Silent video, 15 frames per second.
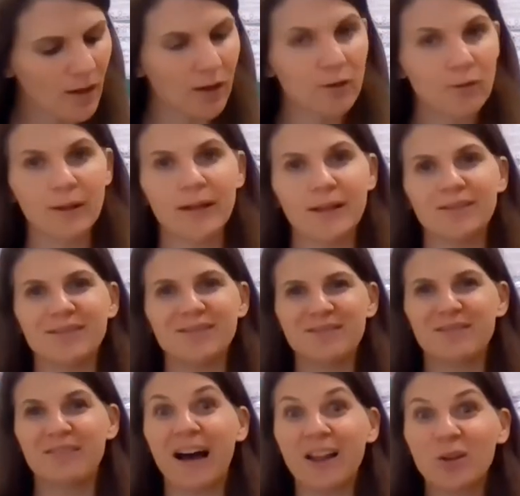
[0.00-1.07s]
All right,
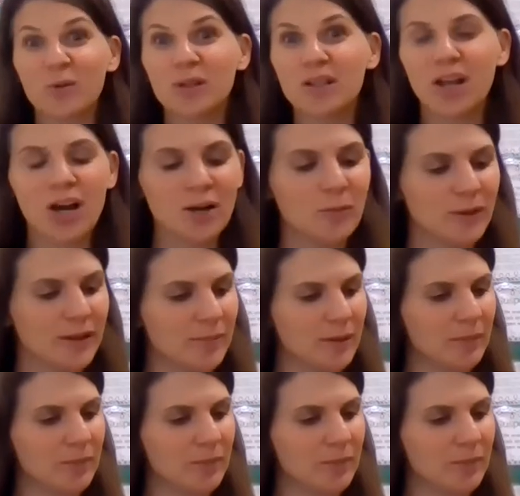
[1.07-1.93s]
follow along with me,